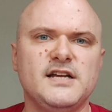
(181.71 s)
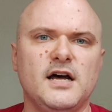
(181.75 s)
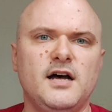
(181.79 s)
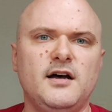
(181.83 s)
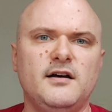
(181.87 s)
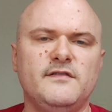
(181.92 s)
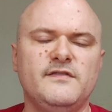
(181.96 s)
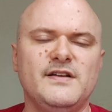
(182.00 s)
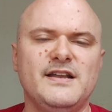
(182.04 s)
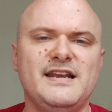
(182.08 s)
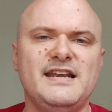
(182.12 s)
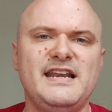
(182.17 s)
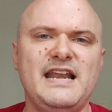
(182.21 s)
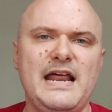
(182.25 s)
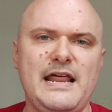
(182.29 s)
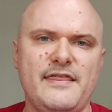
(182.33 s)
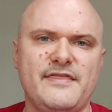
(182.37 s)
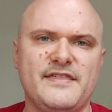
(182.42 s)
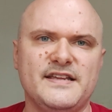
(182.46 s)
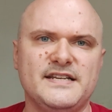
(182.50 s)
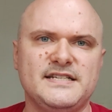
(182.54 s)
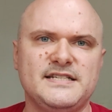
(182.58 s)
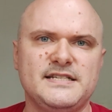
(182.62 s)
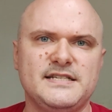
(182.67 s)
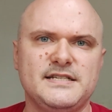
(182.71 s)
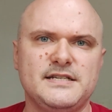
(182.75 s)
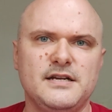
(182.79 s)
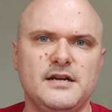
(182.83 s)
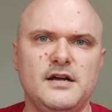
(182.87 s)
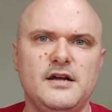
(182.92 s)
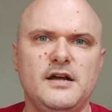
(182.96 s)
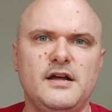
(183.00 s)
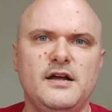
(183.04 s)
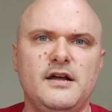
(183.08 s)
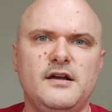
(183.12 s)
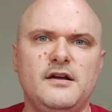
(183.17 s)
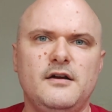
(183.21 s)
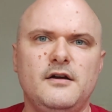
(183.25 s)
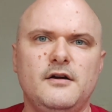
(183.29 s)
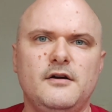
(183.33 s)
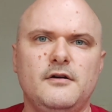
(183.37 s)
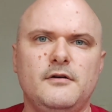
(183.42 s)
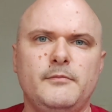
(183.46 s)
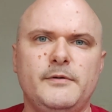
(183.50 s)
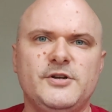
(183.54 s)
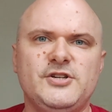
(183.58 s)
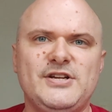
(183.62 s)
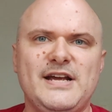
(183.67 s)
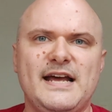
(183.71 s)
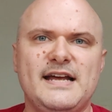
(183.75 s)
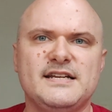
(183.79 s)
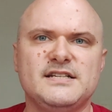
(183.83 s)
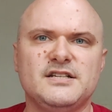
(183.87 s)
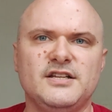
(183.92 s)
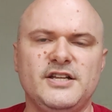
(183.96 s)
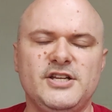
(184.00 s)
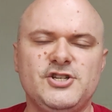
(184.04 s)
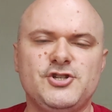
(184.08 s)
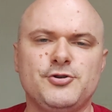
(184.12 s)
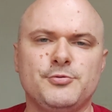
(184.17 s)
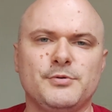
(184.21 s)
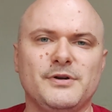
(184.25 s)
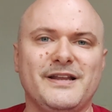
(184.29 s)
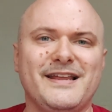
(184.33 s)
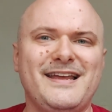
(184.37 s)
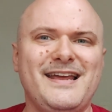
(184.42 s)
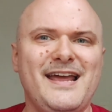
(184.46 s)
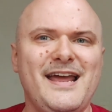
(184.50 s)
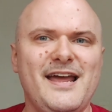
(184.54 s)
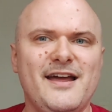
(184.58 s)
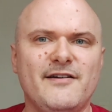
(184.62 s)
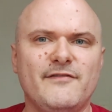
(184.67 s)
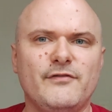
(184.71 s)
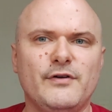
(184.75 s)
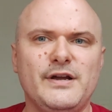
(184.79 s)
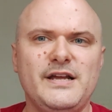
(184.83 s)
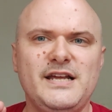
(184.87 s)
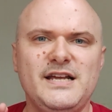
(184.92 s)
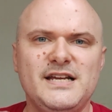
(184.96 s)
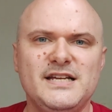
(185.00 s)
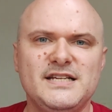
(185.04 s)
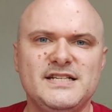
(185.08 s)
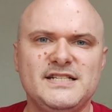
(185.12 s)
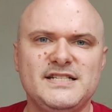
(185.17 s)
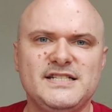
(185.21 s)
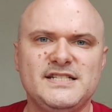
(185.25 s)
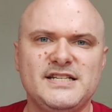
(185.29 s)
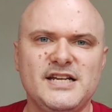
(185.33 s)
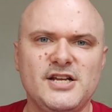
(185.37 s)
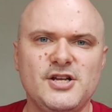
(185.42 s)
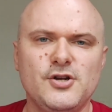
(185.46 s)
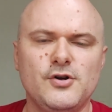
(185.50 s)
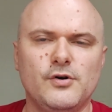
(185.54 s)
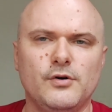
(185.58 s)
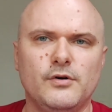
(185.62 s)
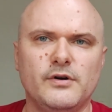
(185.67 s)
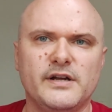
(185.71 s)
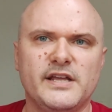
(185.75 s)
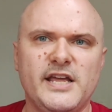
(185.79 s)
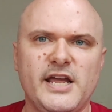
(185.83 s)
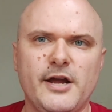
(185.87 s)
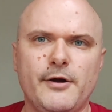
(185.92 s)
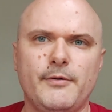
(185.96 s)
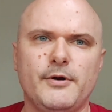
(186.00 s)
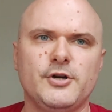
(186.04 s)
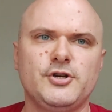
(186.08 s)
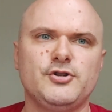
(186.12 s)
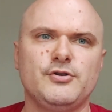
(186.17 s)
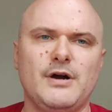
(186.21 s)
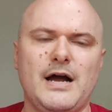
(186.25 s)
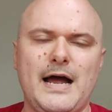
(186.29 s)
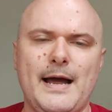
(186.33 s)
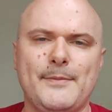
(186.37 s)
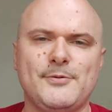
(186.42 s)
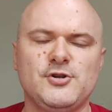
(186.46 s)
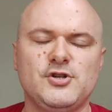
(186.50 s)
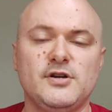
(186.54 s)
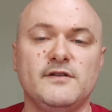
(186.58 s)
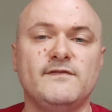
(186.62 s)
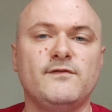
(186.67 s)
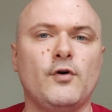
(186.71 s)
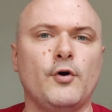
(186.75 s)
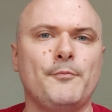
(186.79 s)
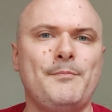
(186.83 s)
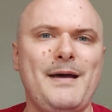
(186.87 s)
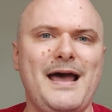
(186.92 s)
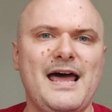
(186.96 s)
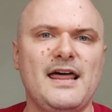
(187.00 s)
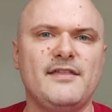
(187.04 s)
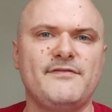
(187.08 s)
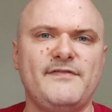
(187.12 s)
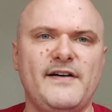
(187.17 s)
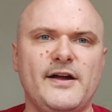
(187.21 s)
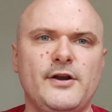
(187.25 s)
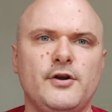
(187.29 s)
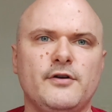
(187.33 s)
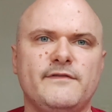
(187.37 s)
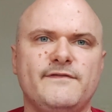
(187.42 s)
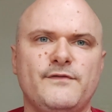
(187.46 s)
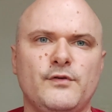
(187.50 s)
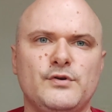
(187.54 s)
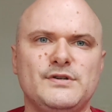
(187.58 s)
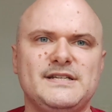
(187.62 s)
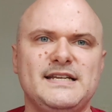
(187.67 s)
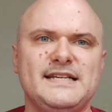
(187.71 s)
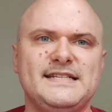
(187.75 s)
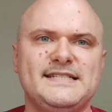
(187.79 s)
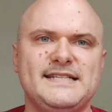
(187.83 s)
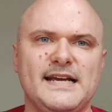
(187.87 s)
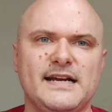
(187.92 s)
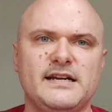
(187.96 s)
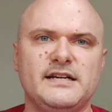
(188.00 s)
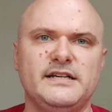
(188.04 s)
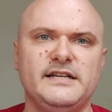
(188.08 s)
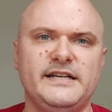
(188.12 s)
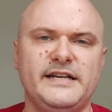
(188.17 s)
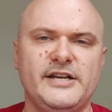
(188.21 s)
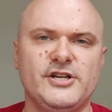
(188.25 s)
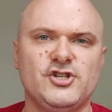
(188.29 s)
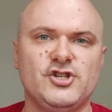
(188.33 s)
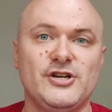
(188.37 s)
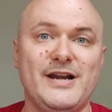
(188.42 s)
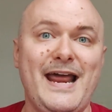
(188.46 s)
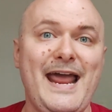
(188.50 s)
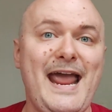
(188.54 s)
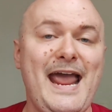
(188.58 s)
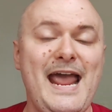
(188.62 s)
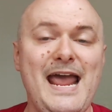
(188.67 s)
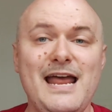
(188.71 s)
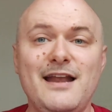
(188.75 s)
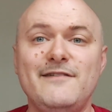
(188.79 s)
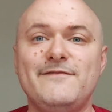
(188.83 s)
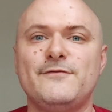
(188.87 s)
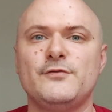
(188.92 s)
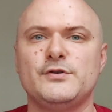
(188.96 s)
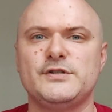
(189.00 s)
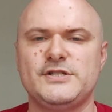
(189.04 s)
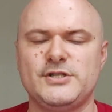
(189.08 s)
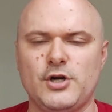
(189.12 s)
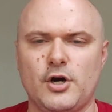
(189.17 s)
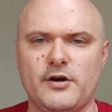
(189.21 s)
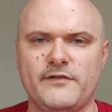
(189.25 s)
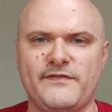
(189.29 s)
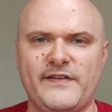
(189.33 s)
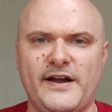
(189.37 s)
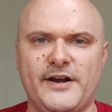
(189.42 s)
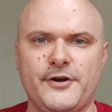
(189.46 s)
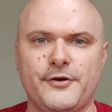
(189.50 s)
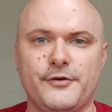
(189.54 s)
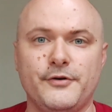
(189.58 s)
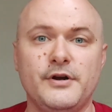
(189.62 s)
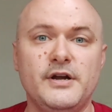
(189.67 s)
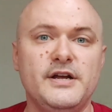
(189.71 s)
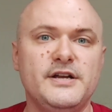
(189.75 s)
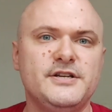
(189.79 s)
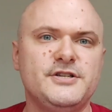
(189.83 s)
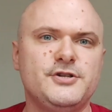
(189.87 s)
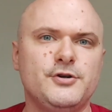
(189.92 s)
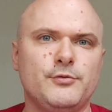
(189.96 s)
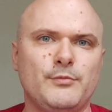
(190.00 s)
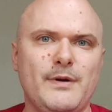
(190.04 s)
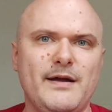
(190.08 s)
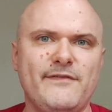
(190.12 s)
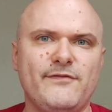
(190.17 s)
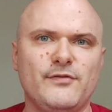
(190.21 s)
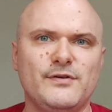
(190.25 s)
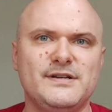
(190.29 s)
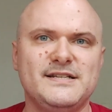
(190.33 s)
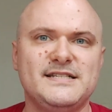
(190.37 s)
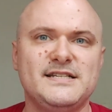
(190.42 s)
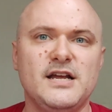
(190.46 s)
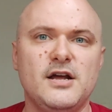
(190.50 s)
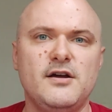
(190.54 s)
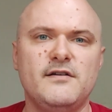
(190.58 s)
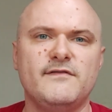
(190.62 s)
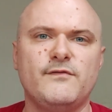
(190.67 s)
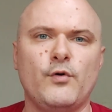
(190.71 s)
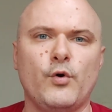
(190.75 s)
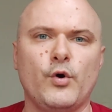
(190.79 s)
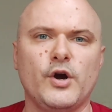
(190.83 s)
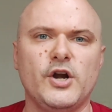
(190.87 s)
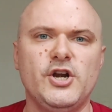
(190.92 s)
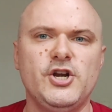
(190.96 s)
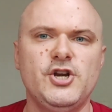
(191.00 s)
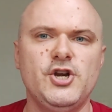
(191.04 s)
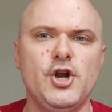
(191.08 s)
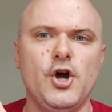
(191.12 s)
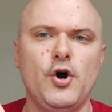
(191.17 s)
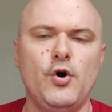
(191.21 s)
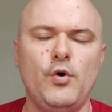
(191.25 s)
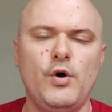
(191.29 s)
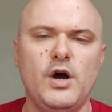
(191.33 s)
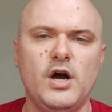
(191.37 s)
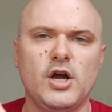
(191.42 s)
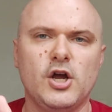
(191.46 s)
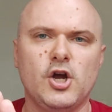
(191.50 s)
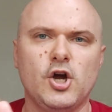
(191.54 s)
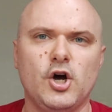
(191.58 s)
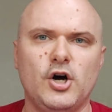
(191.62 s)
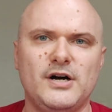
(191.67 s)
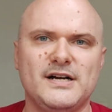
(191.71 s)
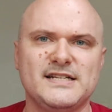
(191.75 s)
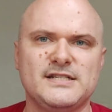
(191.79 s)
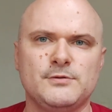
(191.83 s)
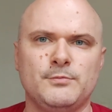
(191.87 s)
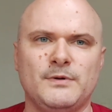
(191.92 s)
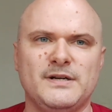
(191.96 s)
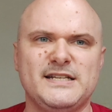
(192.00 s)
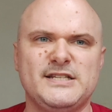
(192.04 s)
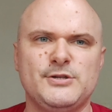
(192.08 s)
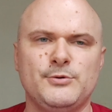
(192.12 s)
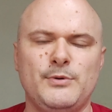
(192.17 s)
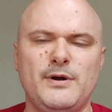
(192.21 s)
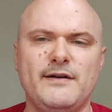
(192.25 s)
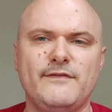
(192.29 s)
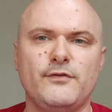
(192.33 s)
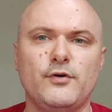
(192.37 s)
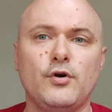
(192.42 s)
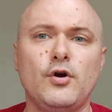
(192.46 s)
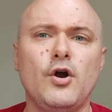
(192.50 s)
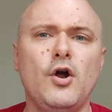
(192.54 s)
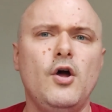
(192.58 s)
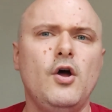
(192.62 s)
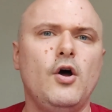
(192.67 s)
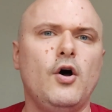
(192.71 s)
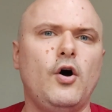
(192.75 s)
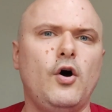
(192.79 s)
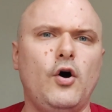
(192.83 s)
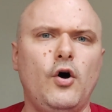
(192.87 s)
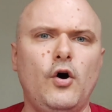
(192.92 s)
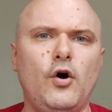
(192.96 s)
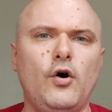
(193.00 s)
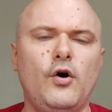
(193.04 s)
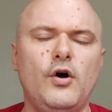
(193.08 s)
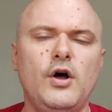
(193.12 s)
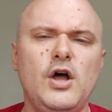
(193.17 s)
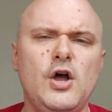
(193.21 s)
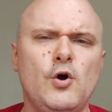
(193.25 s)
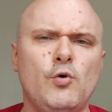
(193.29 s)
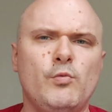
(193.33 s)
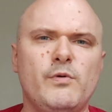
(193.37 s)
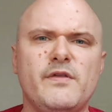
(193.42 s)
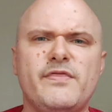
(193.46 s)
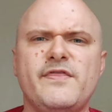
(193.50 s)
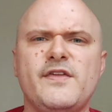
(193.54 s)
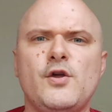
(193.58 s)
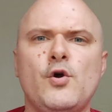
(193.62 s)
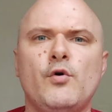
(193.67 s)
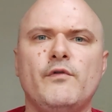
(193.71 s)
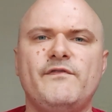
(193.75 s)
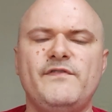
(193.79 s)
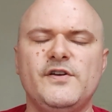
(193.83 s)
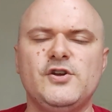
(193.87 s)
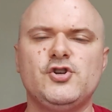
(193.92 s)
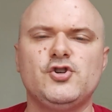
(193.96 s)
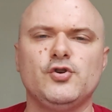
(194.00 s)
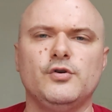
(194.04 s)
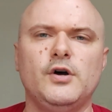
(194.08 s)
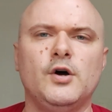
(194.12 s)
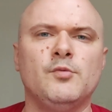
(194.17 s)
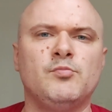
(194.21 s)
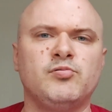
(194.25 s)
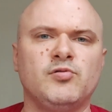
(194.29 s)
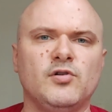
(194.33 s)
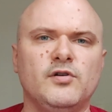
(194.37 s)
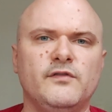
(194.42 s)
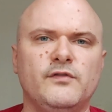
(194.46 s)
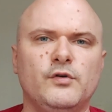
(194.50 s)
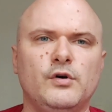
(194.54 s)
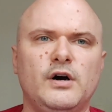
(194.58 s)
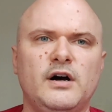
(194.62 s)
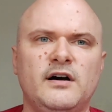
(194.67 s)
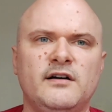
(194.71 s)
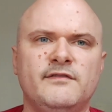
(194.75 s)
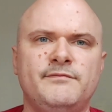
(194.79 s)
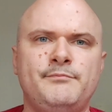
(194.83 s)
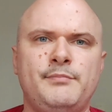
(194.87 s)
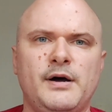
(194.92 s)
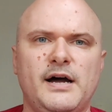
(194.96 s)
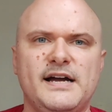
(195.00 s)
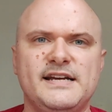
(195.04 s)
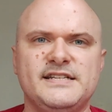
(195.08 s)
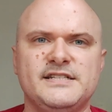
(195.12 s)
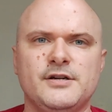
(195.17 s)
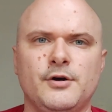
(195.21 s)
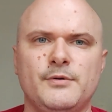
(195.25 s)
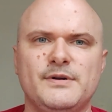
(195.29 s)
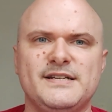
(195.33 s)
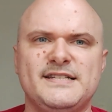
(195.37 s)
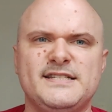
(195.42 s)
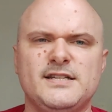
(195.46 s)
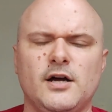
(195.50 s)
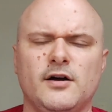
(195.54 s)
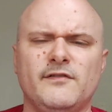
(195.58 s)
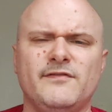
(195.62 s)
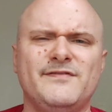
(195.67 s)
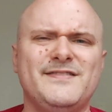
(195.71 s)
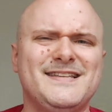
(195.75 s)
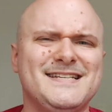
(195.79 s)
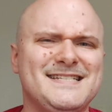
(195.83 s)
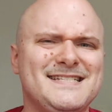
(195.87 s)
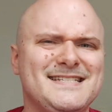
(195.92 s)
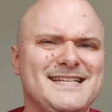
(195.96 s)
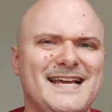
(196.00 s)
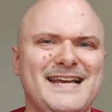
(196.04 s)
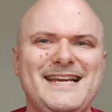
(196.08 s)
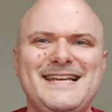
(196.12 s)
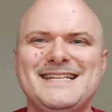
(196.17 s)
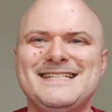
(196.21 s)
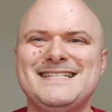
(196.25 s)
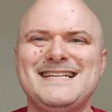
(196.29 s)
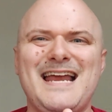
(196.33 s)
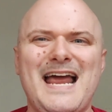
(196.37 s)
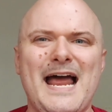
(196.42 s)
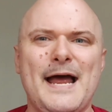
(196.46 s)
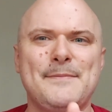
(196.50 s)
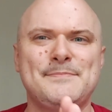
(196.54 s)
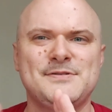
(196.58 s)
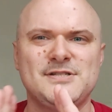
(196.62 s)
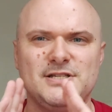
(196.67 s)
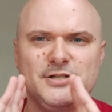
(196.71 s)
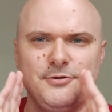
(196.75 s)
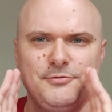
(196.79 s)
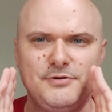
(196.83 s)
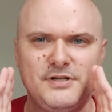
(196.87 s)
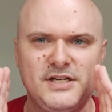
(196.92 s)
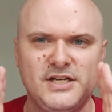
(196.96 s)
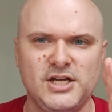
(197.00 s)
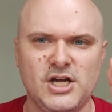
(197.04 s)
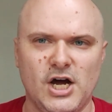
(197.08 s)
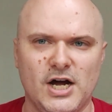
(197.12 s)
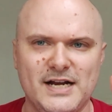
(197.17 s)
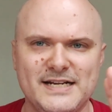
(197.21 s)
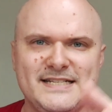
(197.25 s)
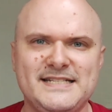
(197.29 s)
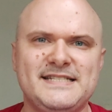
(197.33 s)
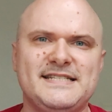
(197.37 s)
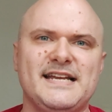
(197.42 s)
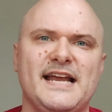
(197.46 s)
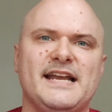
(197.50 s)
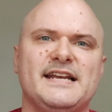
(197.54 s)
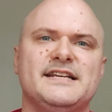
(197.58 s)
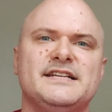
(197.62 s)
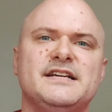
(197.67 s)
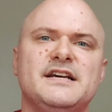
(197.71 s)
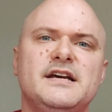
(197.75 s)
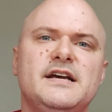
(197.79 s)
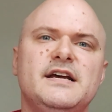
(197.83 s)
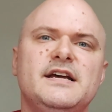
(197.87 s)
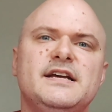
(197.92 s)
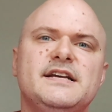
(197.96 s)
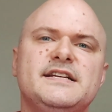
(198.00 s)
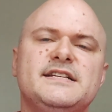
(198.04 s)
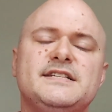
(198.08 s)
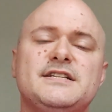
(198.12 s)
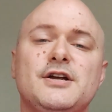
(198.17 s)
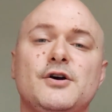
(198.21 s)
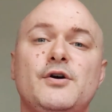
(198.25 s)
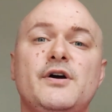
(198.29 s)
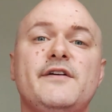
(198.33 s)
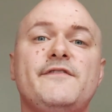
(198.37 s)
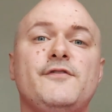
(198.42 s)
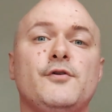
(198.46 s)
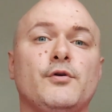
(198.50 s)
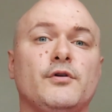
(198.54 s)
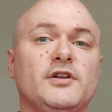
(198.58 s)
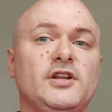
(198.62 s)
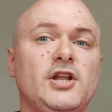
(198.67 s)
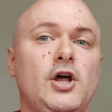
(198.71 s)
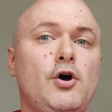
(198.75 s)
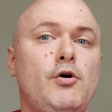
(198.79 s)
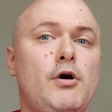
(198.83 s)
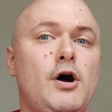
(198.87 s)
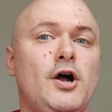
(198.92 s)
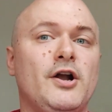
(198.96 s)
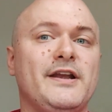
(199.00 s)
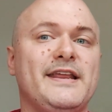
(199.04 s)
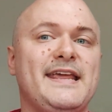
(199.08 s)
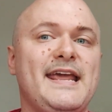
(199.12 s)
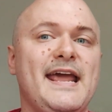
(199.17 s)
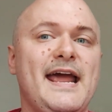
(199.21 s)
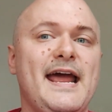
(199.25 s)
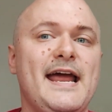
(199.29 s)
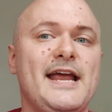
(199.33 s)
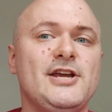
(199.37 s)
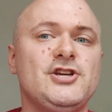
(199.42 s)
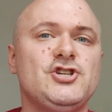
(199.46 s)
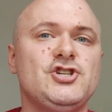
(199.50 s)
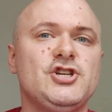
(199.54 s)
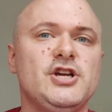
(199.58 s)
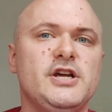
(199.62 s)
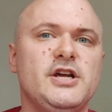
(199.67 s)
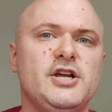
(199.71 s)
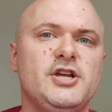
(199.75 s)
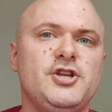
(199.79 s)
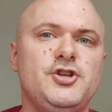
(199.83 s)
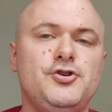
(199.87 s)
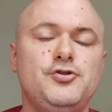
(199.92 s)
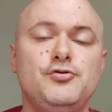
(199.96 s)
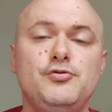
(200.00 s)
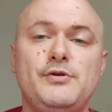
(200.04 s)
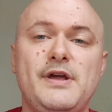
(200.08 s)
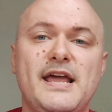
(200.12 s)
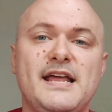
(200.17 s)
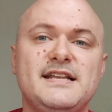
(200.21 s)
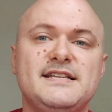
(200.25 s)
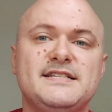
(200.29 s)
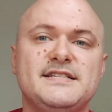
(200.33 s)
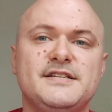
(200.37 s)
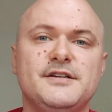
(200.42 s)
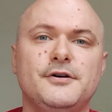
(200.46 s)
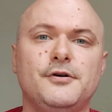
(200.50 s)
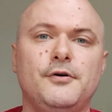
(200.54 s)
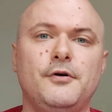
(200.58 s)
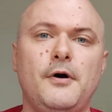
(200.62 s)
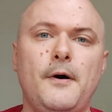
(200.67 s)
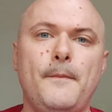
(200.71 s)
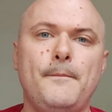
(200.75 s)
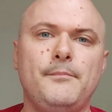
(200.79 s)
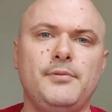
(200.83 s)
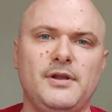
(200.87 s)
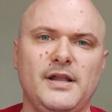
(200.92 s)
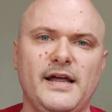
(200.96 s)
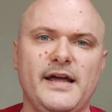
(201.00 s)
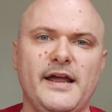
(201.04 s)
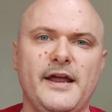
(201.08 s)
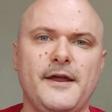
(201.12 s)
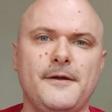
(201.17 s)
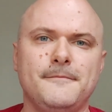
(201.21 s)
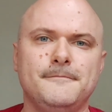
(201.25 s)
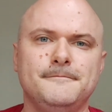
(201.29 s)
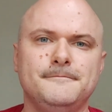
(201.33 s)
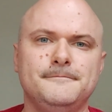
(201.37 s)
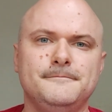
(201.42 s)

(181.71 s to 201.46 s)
of Nethys, which has literally every single character option for Pathfinder 1st and 2nd edition and for Starfinder to reference for no cost whatsoever, all with the official approval of Paizo itself. The site is an absolute godsend, so if you're low on cash, you can still play.